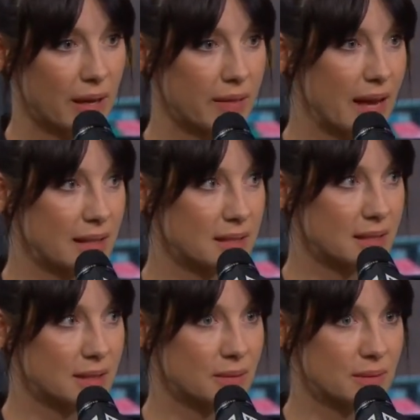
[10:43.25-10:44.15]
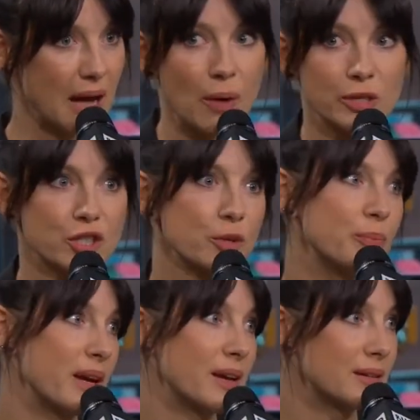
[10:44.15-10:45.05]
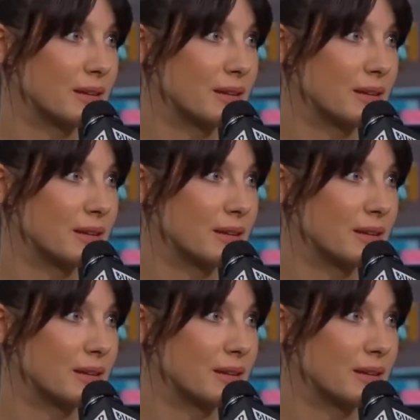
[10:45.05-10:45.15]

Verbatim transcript: and that's how it should be.